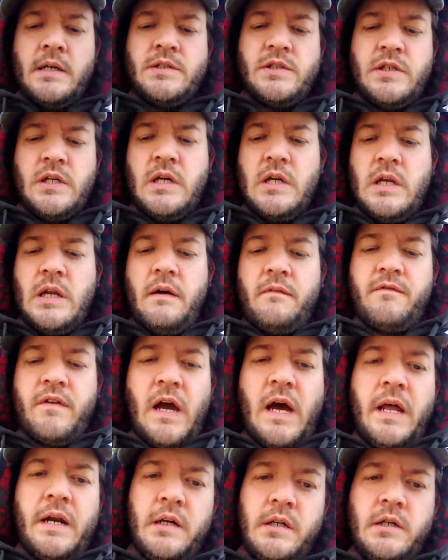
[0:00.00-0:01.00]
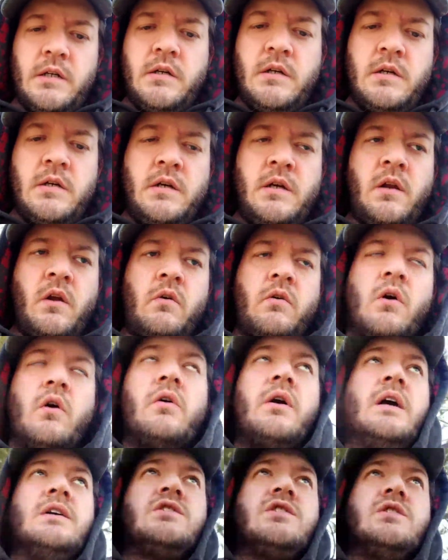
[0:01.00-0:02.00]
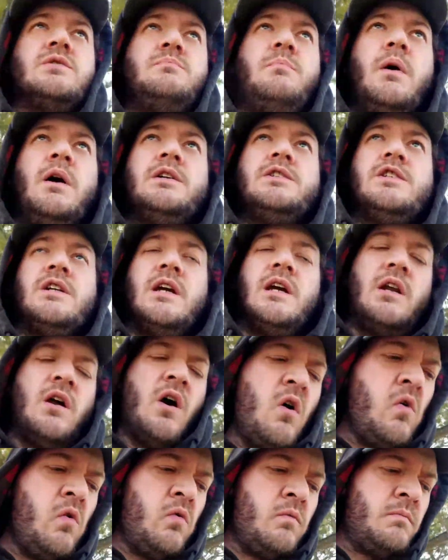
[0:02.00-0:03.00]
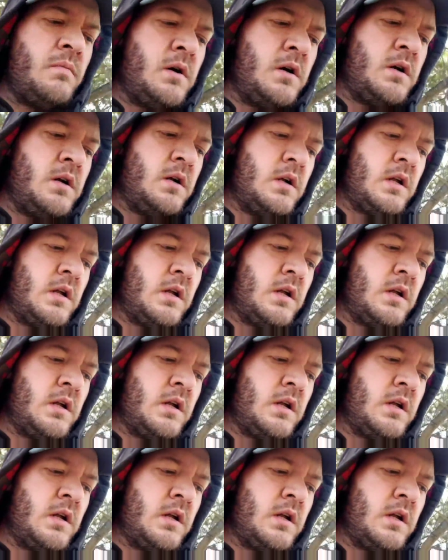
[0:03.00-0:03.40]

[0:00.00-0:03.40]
I said, I've got to, go catch this bus and get home.